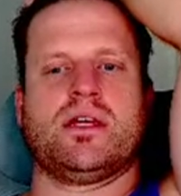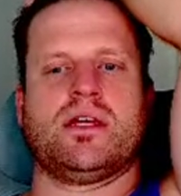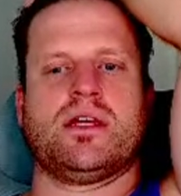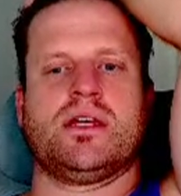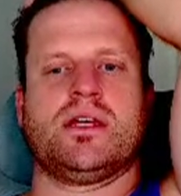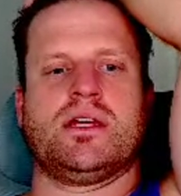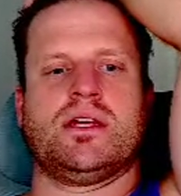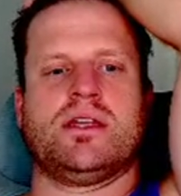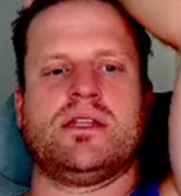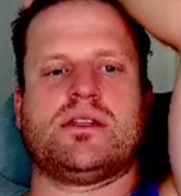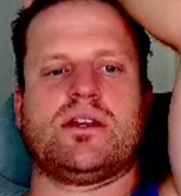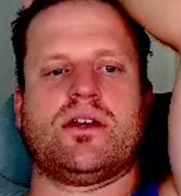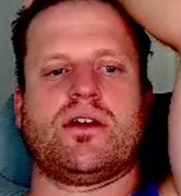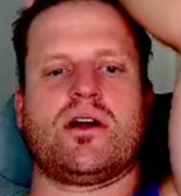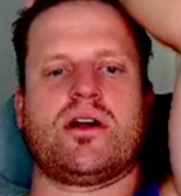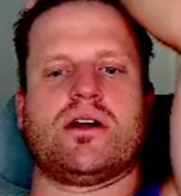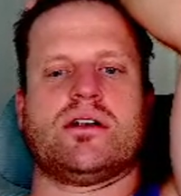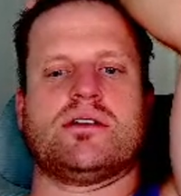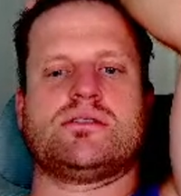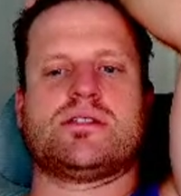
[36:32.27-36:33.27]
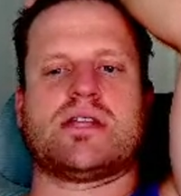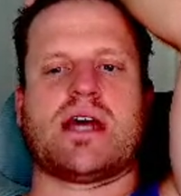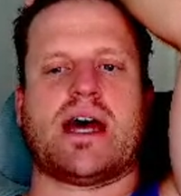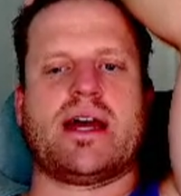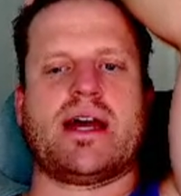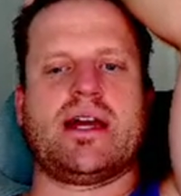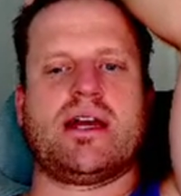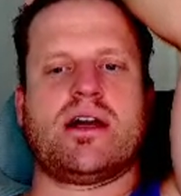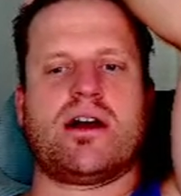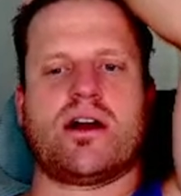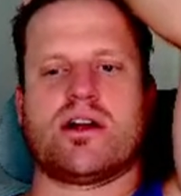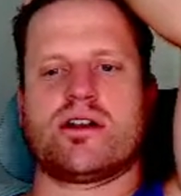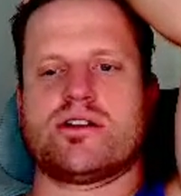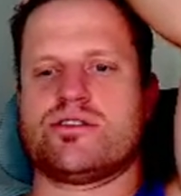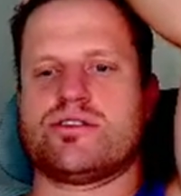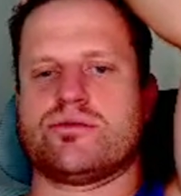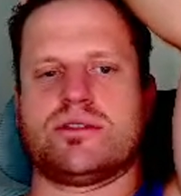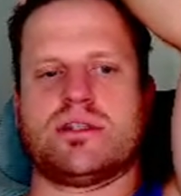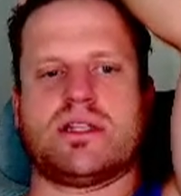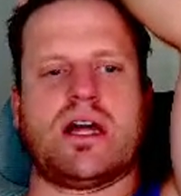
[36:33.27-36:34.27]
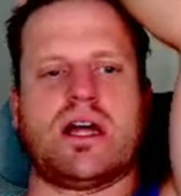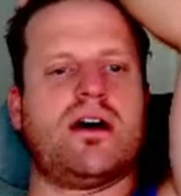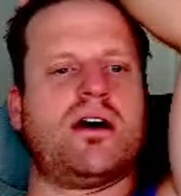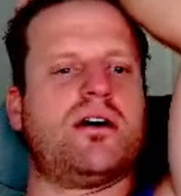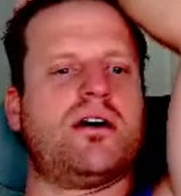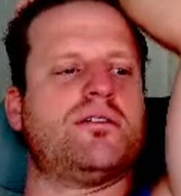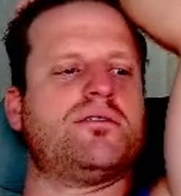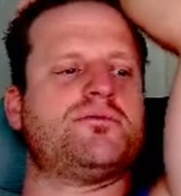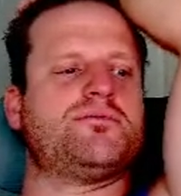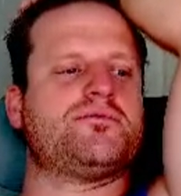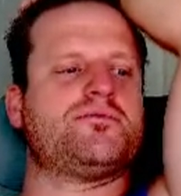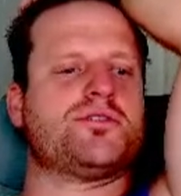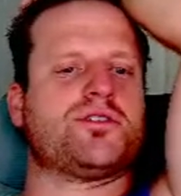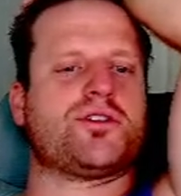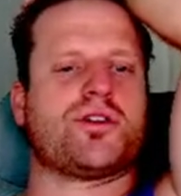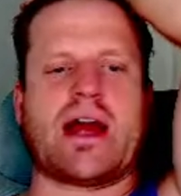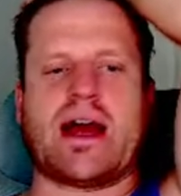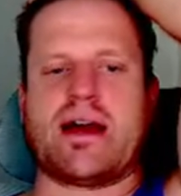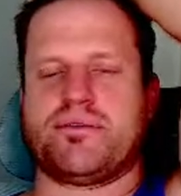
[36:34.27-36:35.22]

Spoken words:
There are diehards who love crafting.